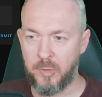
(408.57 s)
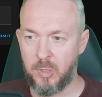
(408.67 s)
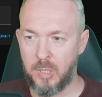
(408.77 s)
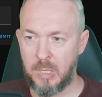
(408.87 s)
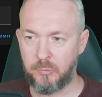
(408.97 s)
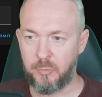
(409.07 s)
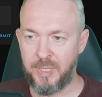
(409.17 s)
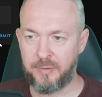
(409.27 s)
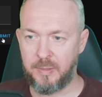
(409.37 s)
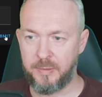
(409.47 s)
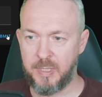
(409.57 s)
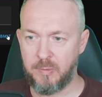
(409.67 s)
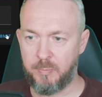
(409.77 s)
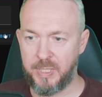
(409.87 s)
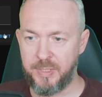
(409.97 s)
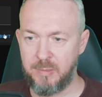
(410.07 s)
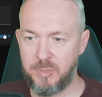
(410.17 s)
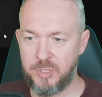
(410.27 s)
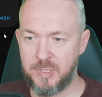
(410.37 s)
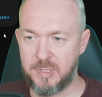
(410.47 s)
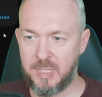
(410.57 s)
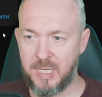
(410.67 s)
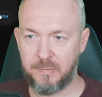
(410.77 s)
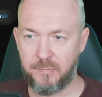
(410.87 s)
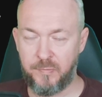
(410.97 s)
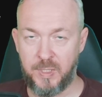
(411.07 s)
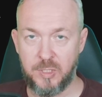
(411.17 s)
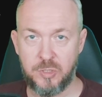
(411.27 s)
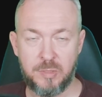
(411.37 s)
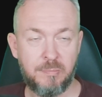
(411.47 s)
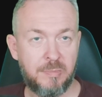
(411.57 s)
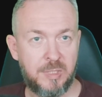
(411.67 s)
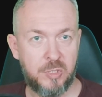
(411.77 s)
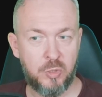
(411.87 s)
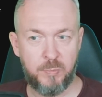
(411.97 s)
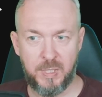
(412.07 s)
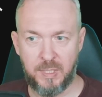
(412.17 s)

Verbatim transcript: on automatically download plant images, finish. This should